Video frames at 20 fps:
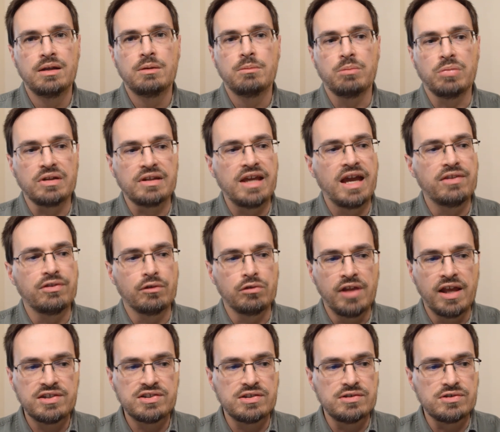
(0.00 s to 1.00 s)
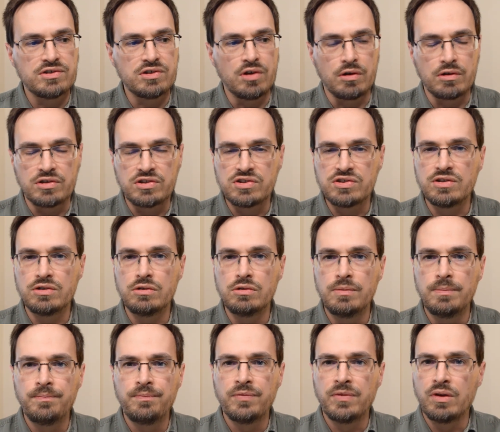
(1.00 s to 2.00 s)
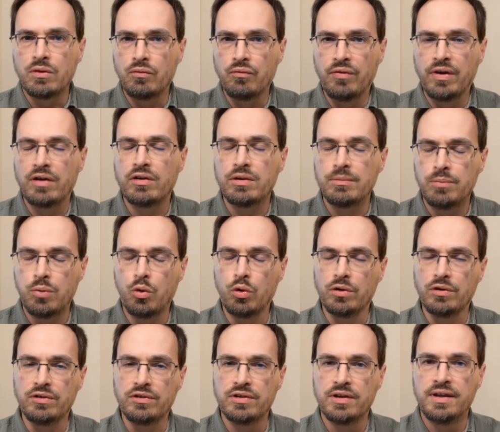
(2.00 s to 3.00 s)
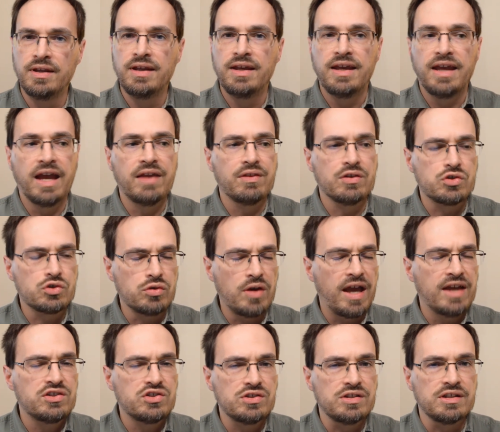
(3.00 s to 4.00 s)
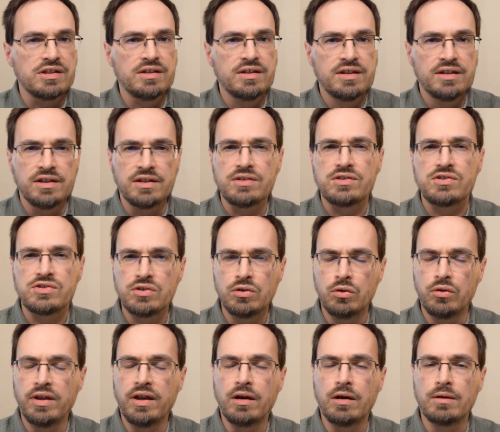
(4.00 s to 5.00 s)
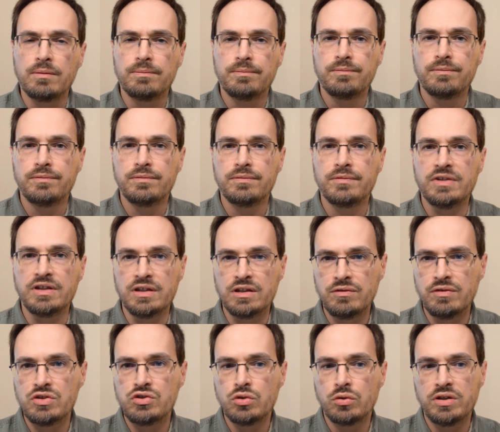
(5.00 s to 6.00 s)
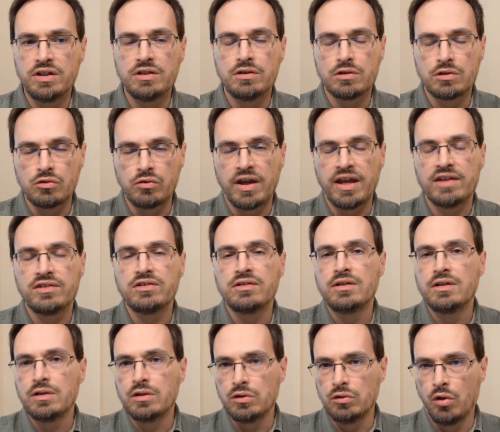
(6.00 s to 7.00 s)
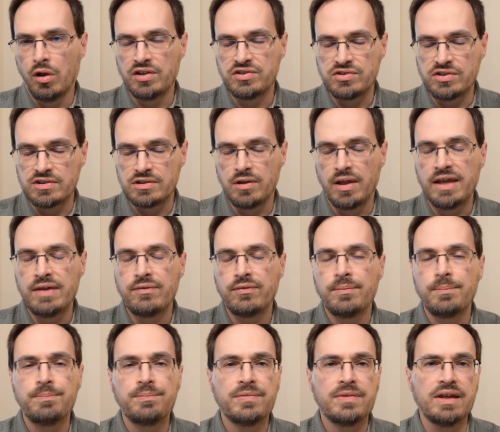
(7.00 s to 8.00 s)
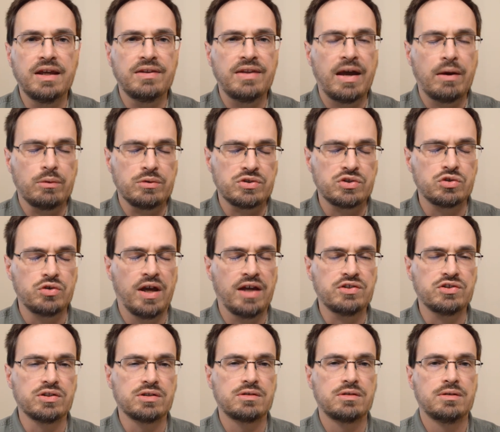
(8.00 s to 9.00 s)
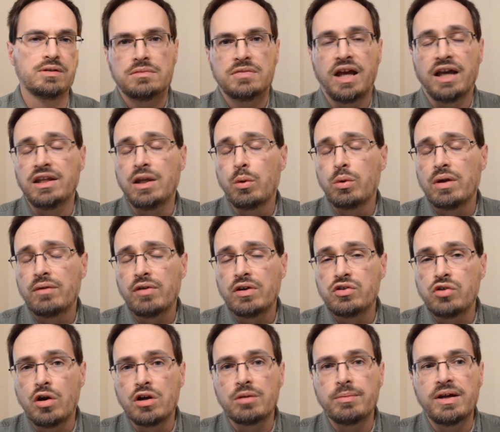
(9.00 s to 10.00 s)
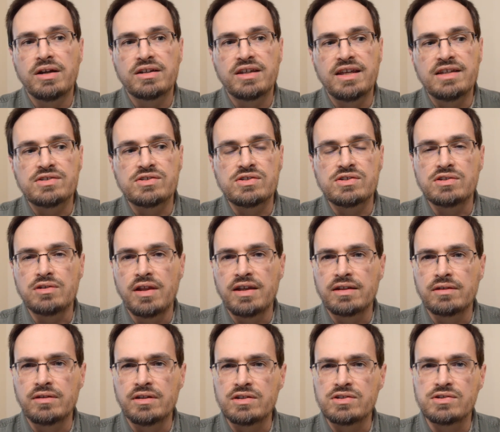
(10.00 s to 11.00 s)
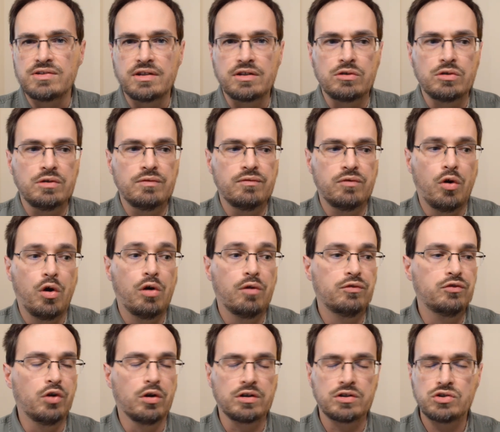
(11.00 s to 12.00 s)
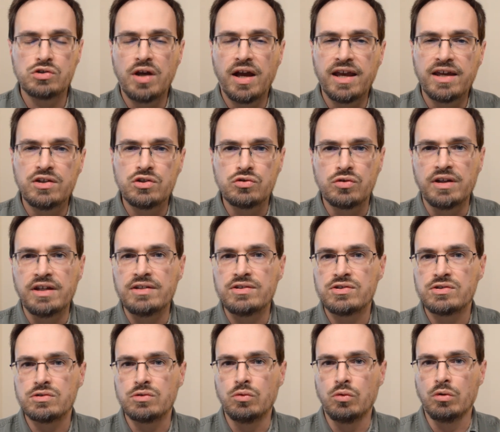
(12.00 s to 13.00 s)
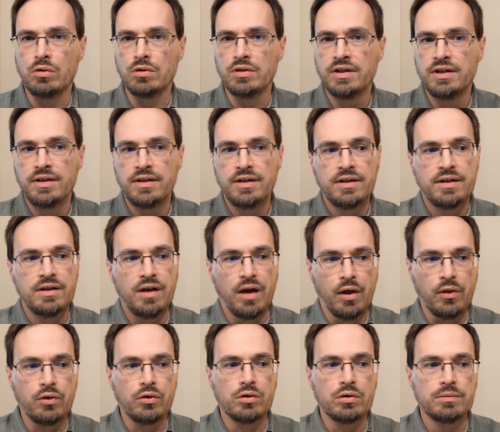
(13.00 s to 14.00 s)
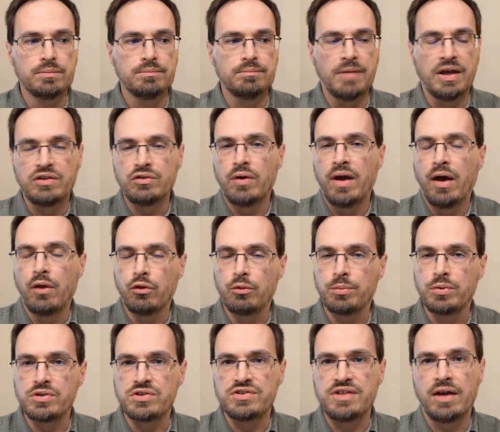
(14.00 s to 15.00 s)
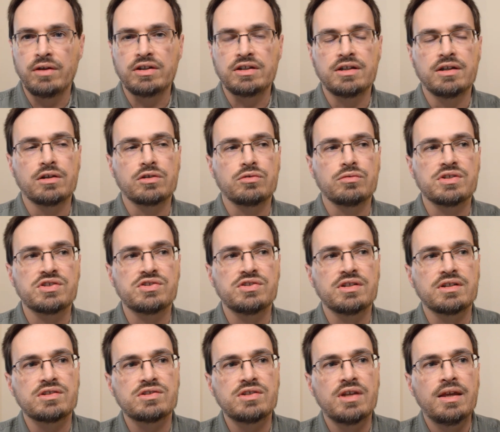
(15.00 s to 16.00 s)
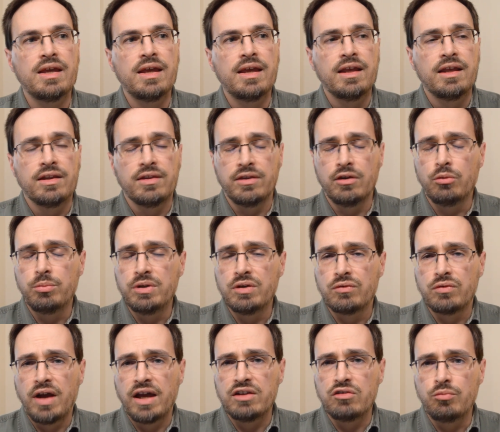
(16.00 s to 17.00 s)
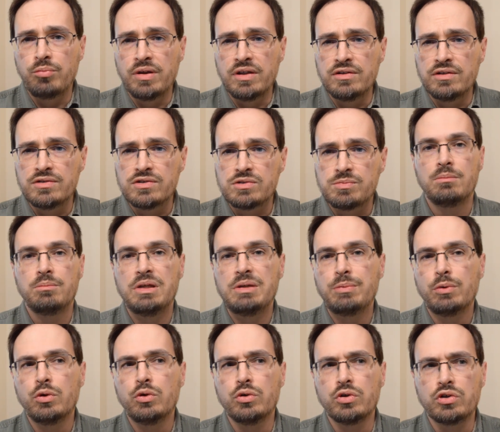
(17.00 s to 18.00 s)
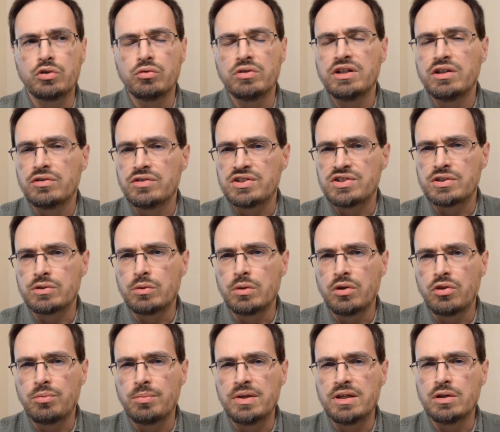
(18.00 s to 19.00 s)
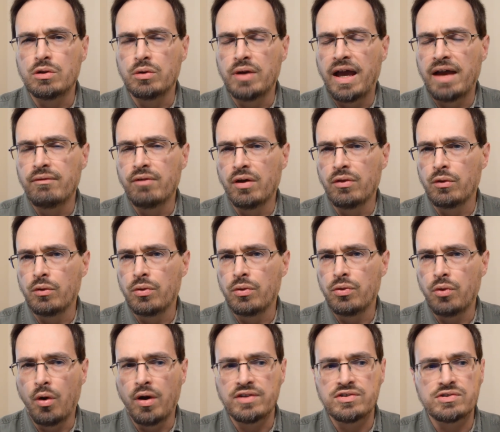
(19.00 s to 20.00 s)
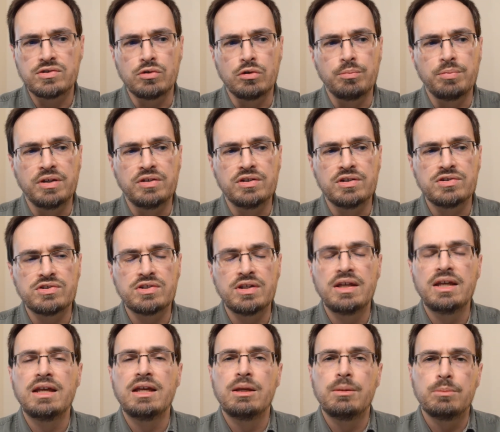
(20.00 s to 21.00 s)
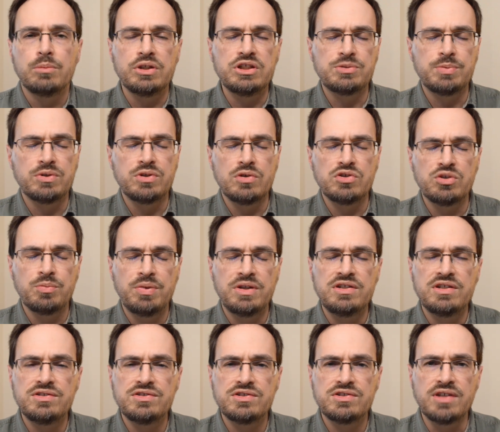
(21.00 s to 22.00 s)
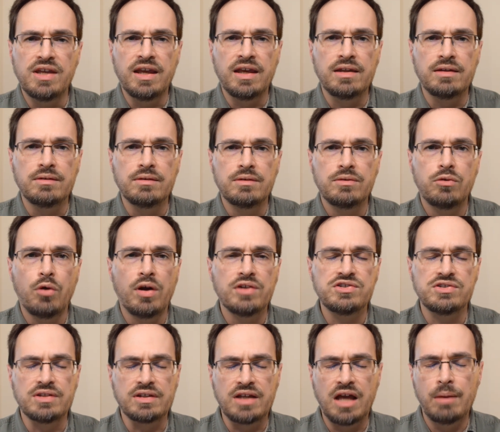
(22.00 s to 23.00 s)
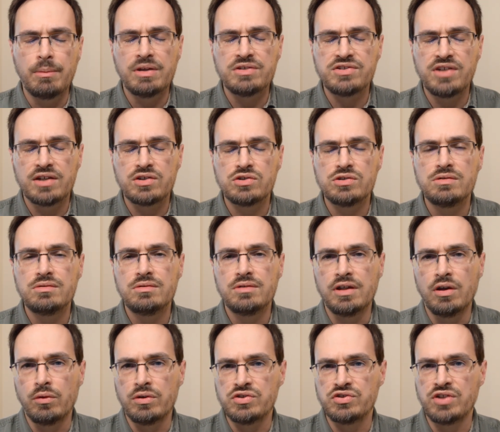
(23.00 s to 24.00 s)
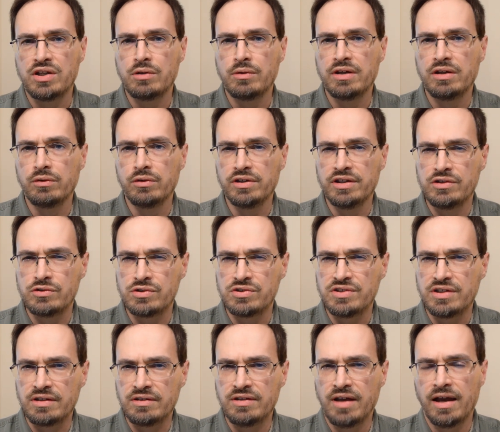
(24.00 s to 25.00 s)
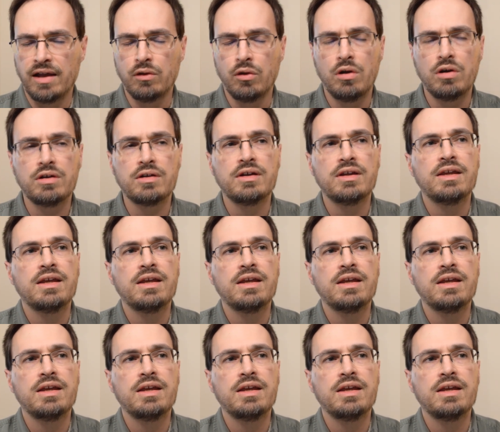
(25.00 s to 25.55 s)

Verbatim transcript: But again, the lessons are still very important. And the tragedy is still there. The individual here, Grant, lost his life, and that was tragic. And now whenever I talk about cases like this that could involve dark triad traits or other mental health or personality characteristics, there'll be a variety of opinions. People who agree or disagree with me or have other thoughts or opinions, please put those opinions and thoughts in the comments section. They always generate a really interesting dialogue.